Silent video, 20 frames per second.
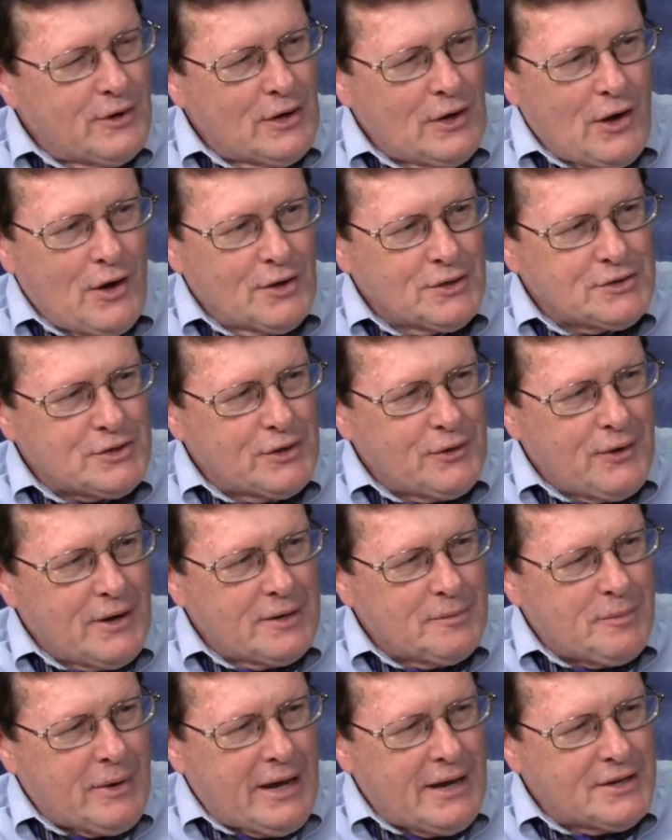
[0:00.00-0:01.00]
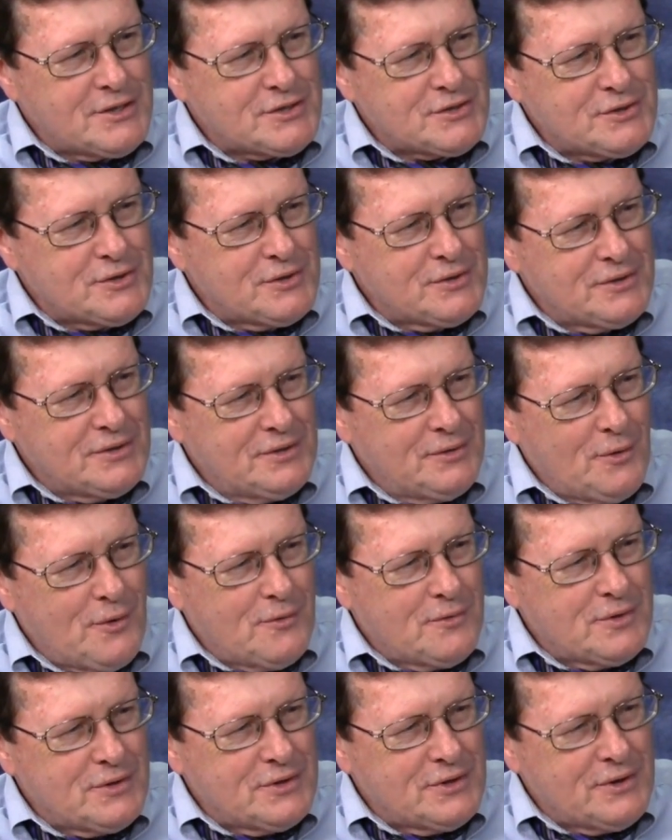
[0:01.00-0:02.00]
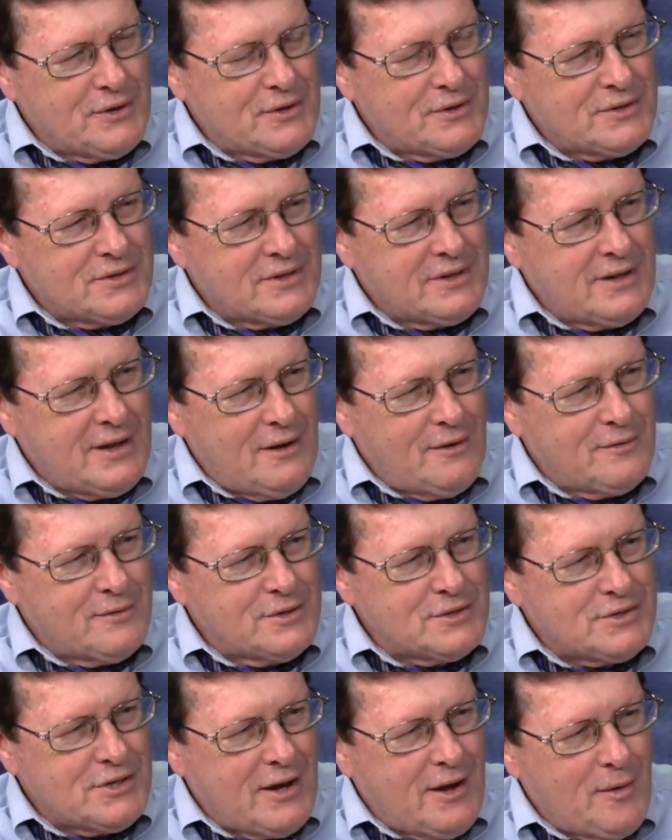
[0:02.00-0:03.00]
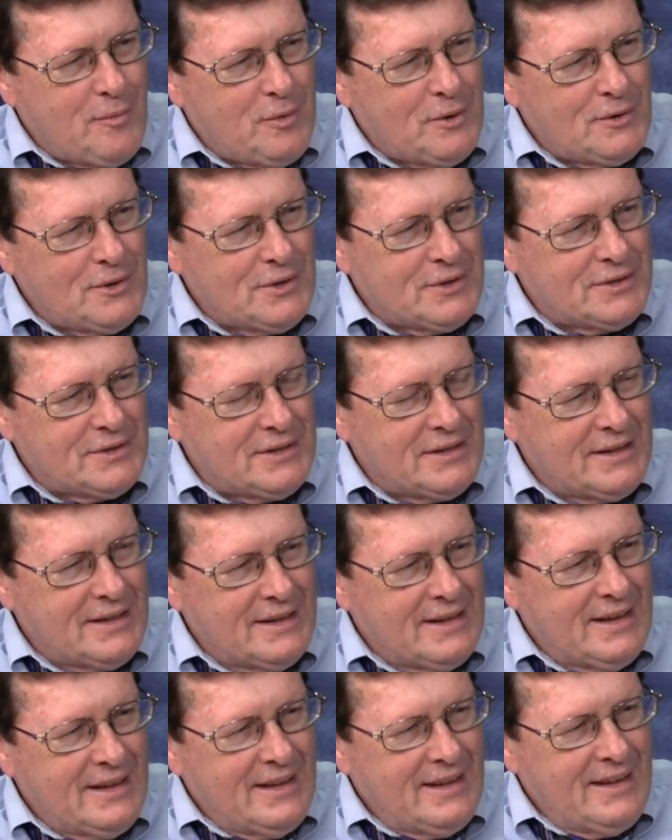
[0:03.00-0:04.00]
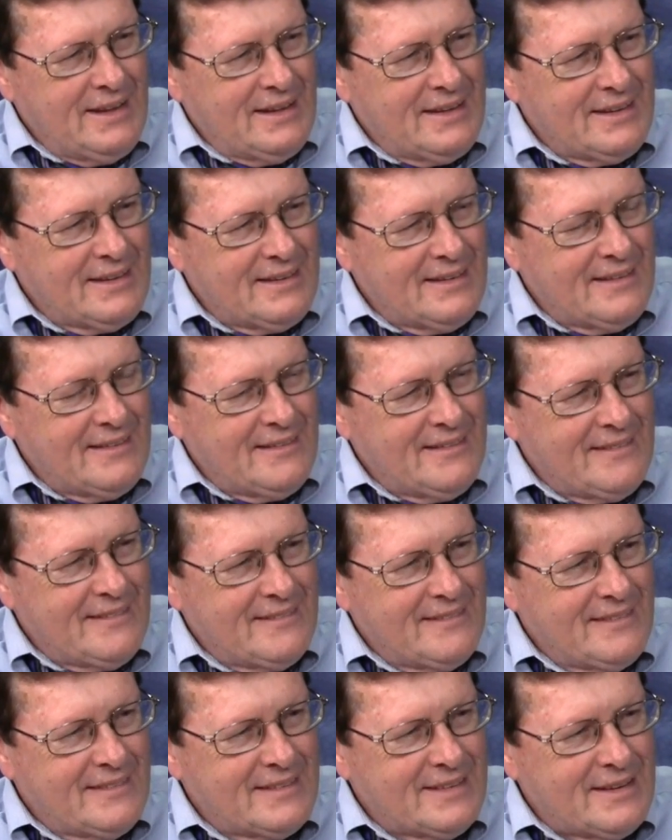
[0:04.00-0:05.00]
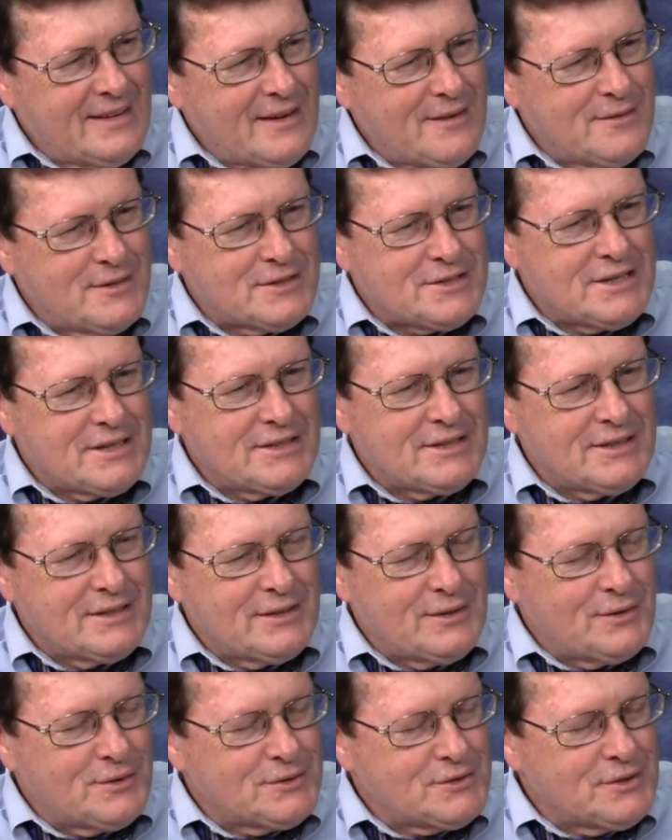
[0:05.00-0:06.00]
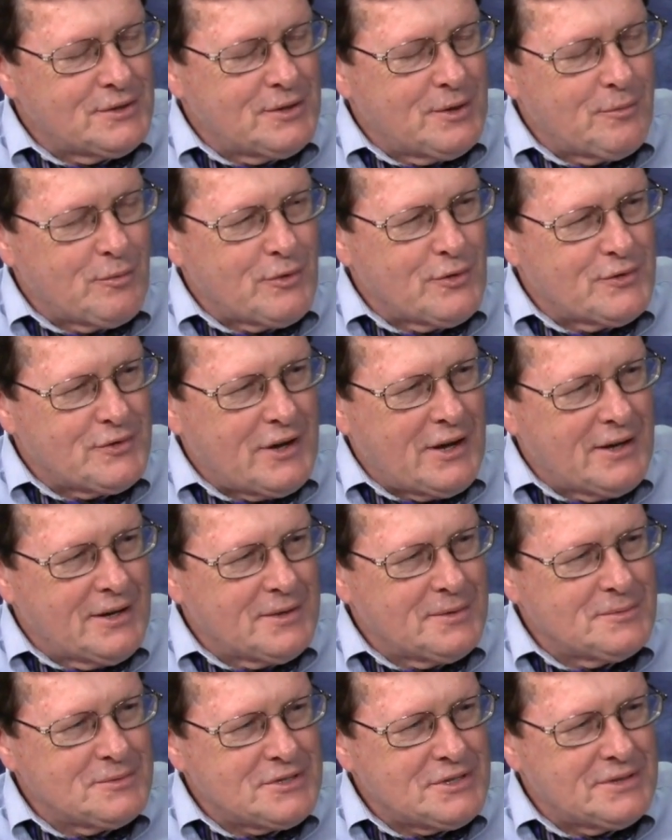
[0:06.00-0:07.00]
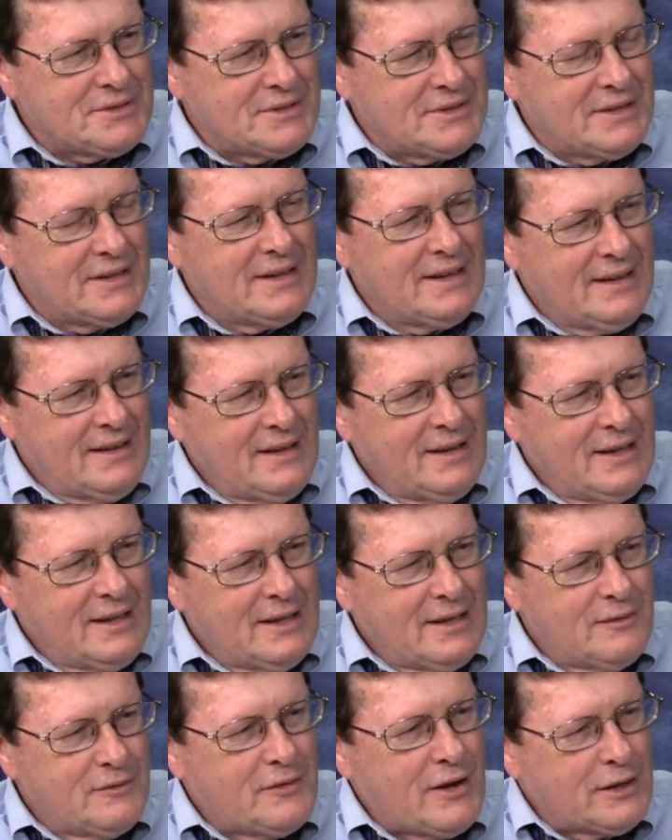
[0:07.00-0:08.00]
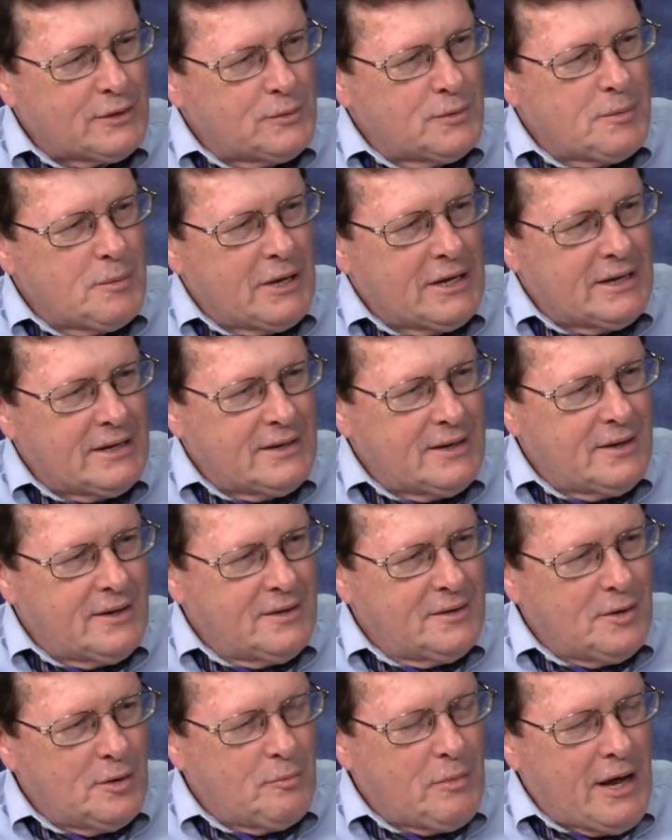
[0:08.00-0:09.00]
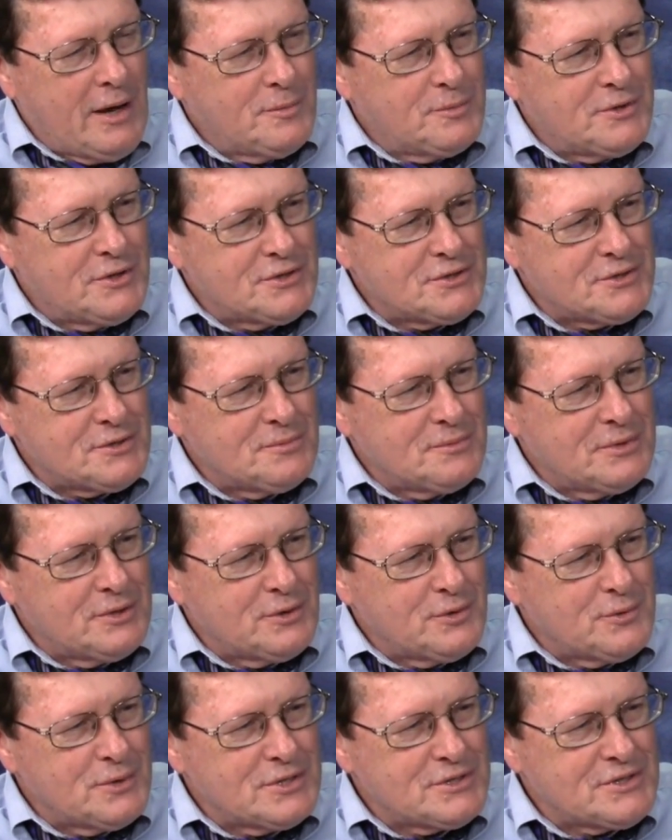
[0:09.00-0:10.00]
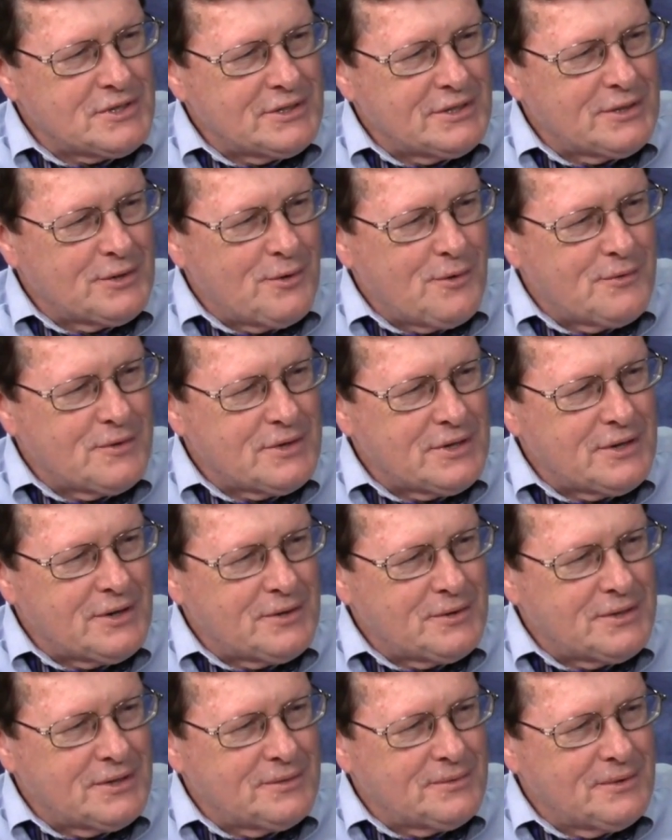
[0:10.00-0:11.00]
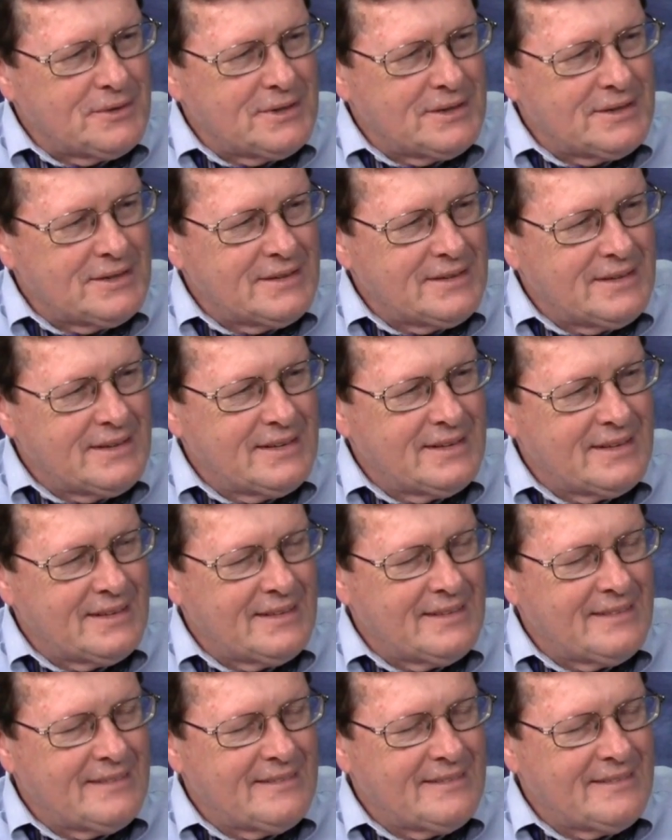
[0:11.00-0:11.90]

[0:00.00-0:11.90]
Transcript: Long's a great pastor sure over is. there at Calvary Chapel. That's right. Yeah, and I've attended those a number of times, and in fact, we met at a, a baptism here recently over there, didn't yes. we? Yeah.